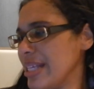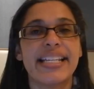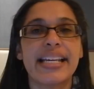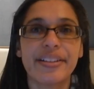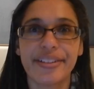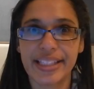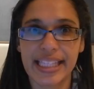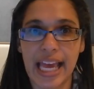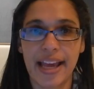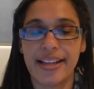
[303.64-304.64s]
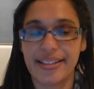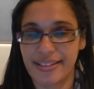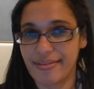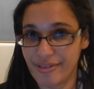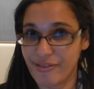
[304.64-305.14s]
be. I downloaded that
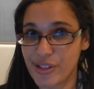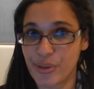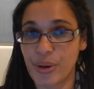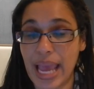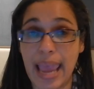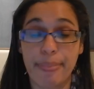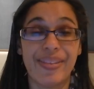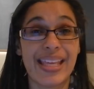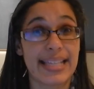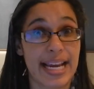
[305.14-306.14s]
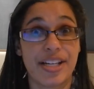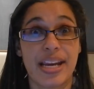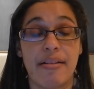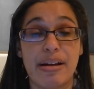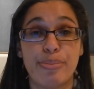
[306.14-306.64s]
resort app, and that's actually
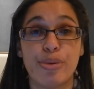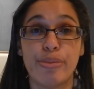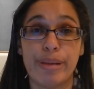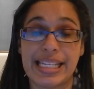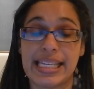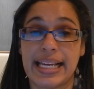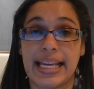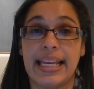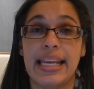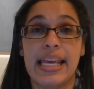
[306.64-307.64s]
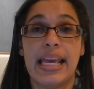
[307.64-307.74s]
how I bought my ticket.